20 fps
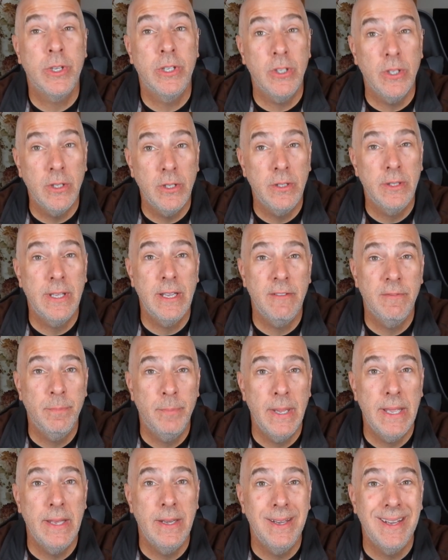good they've
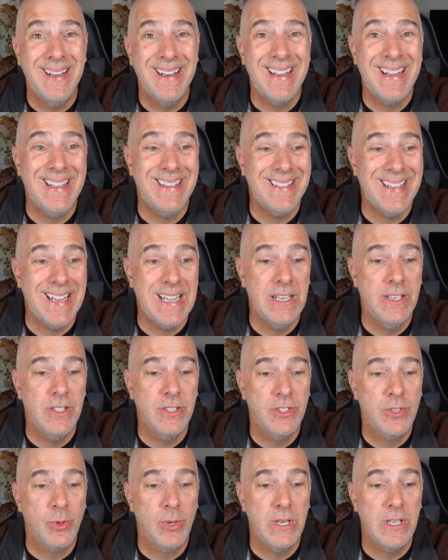been in the
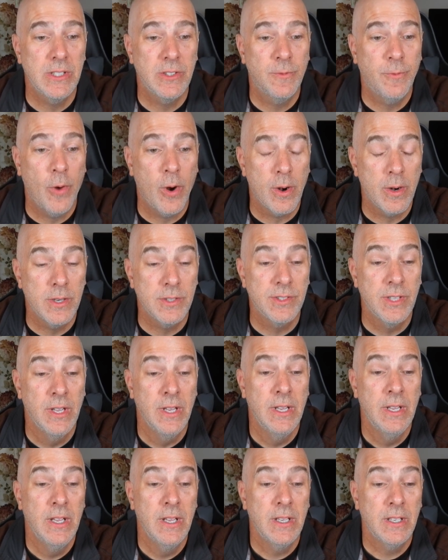industry as far as
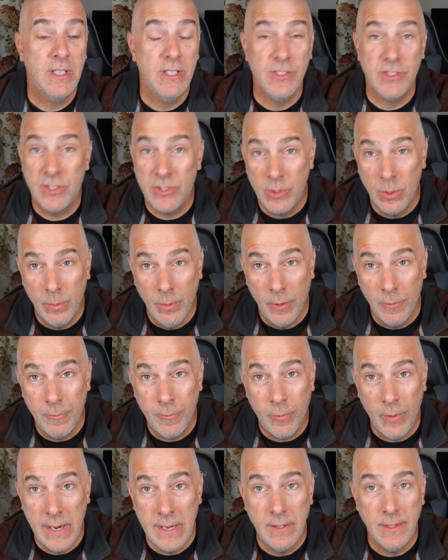consumer
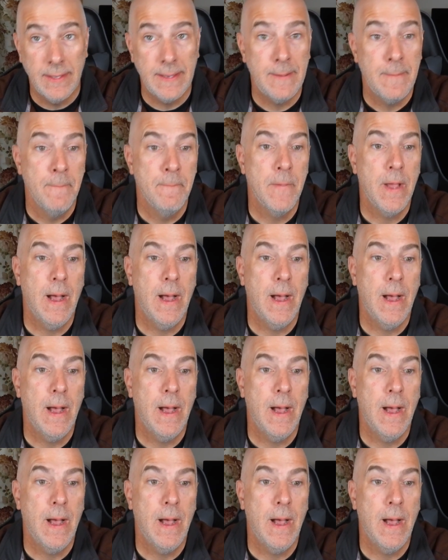friendly,